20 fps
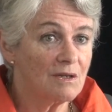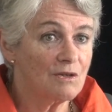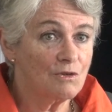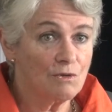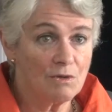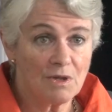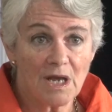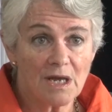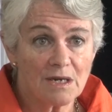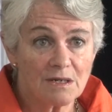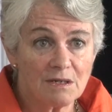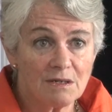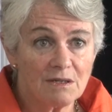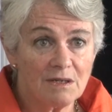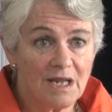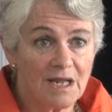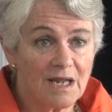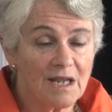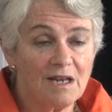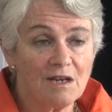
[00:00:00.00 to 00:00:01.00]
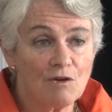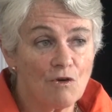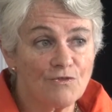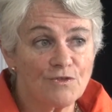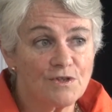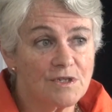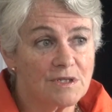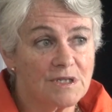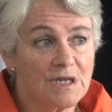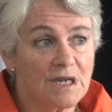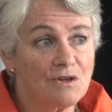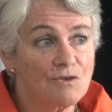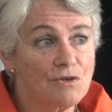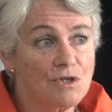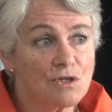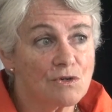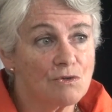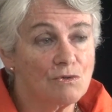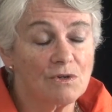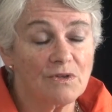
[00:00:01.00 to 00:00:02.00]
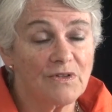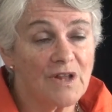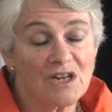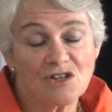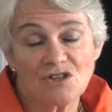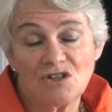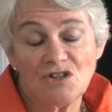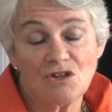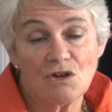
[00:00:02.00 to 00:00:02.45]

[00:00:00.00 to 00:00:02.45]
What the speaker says: do that. They're getting off to secondary school and they actually